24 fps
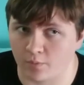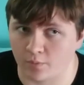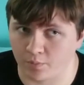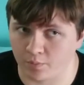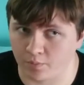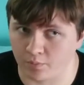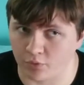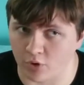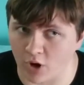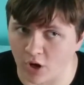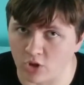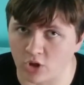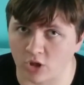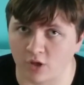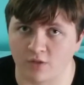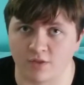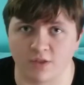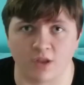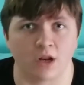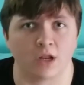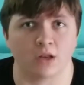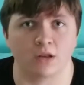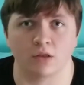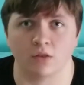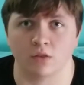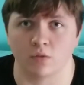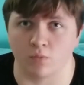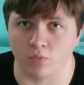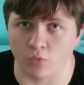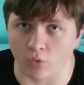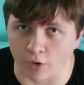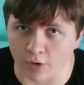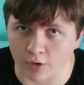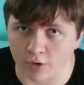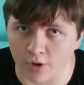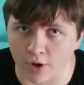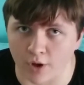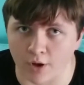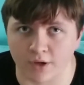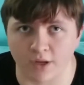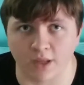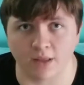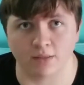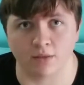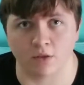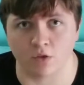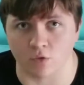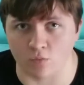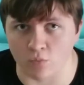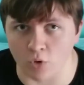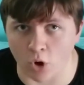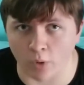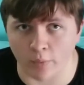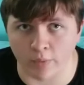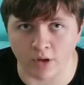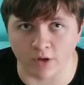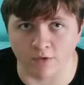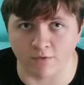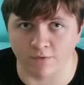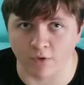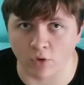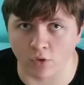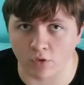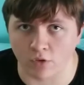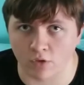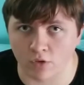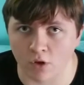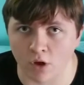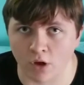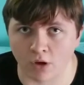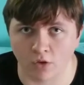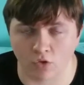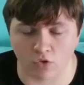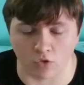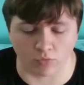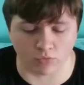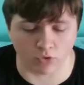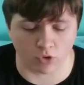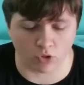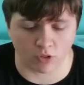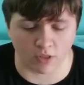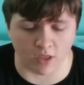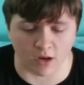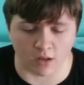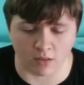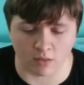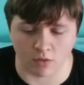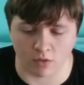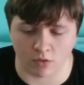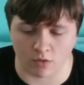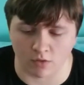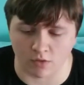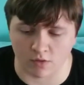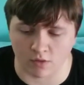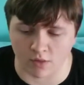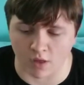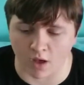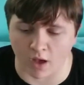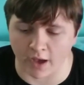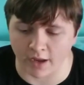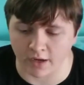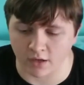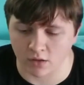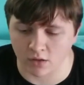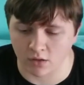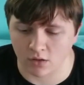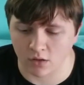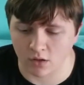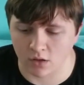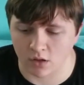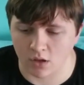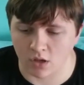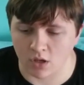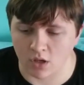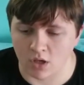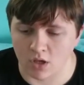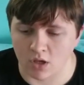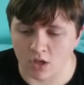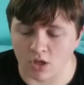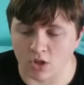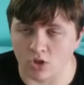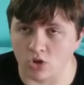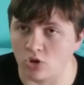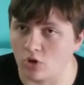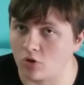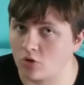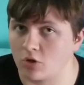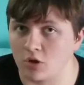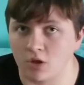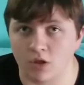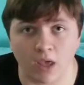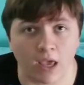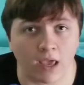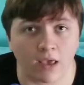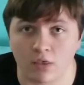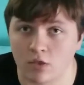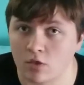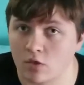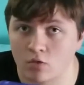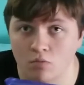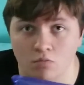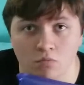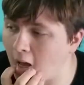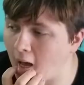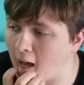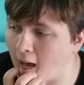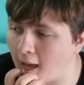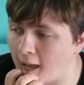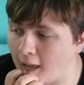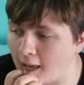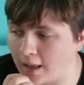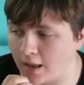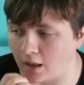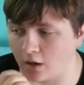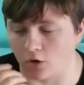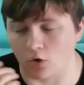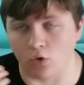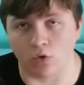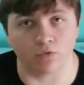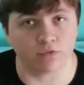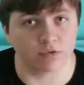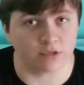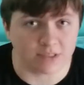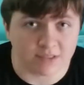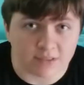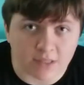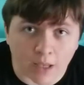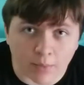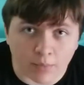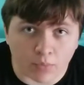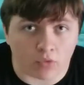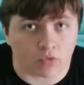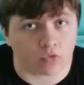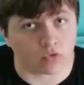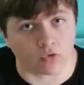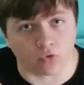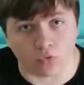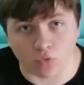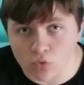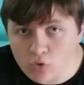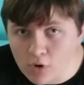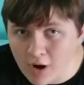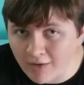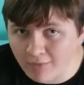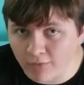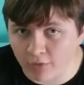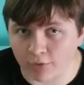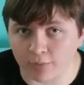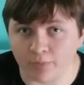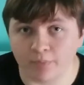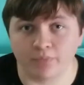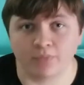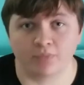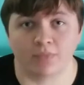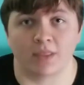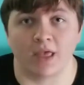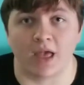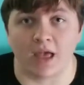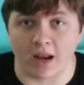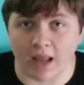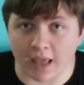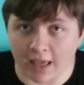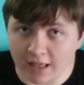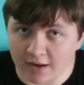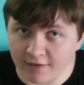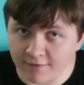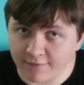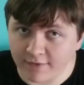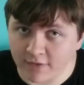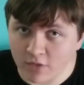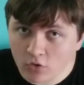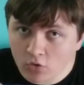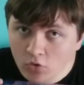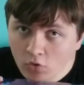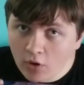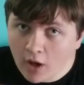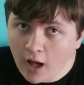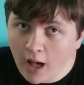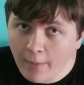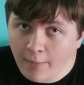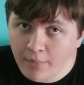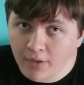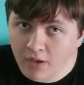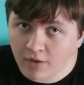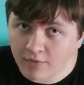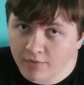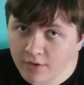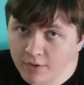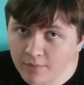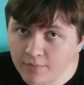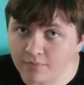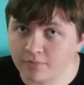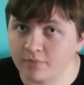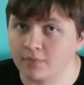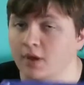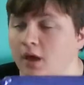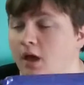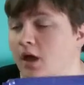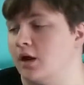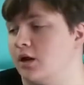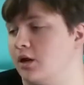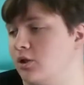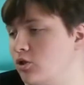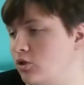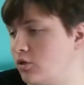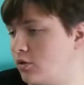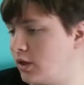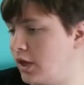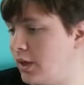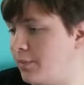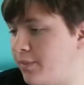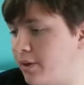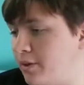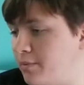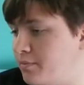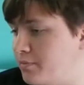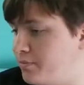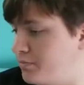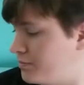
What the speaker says: projects that I need to work on in this moment and focus on, so I'm just setting this to the side. Just in case I go over to Staples or wherever and I get a physical copy of it and I just keep it.